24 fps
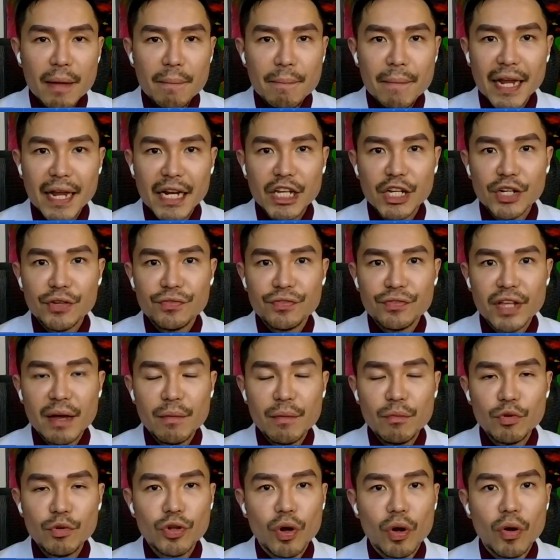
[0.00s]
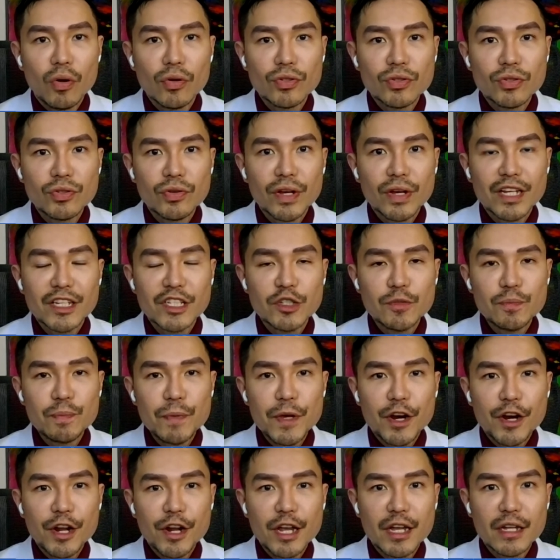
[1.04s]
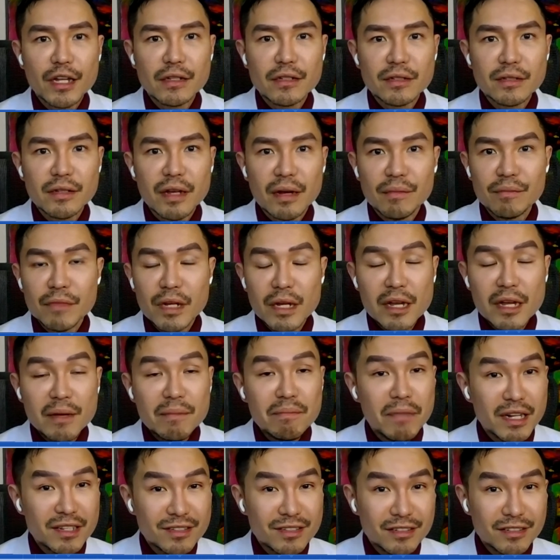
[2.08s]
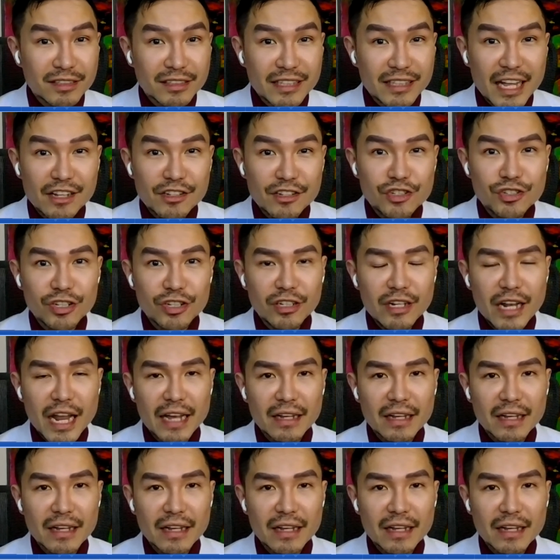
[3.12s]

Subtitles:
Many of them would also experience some muscle tension,